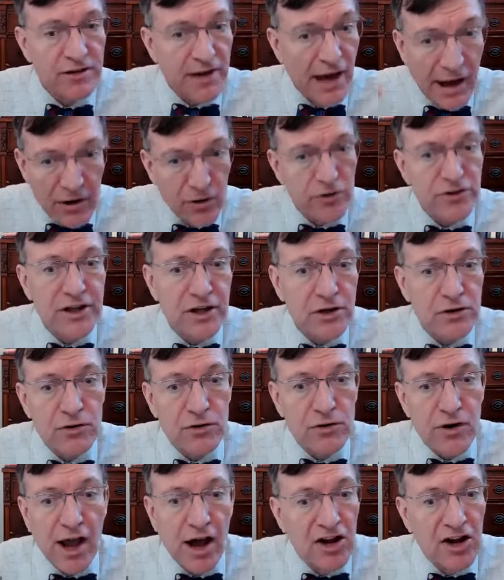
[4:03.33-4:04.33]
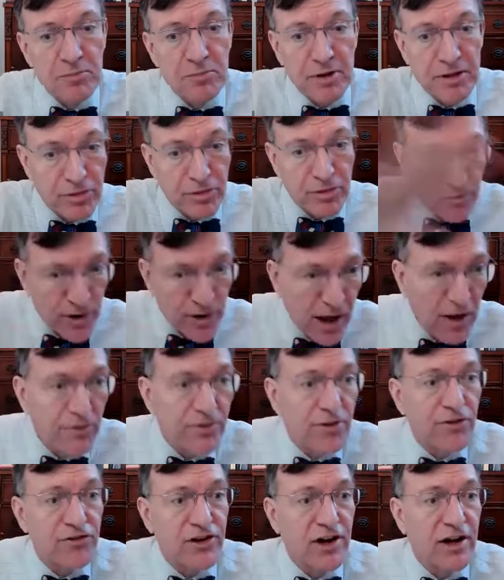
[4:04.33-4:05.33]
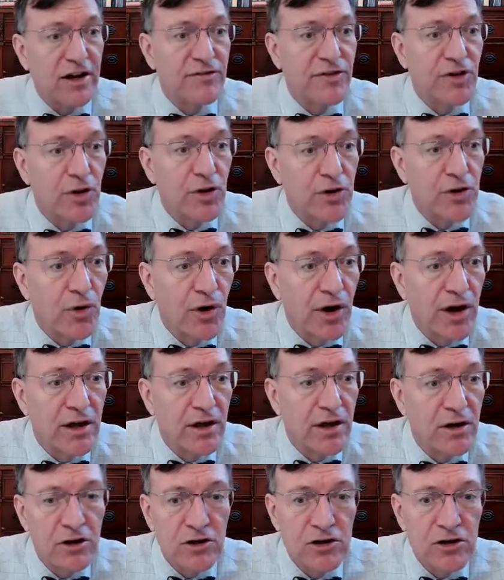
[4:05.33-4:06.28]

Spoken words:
not only in Cook County, but throughout the state of Illinois,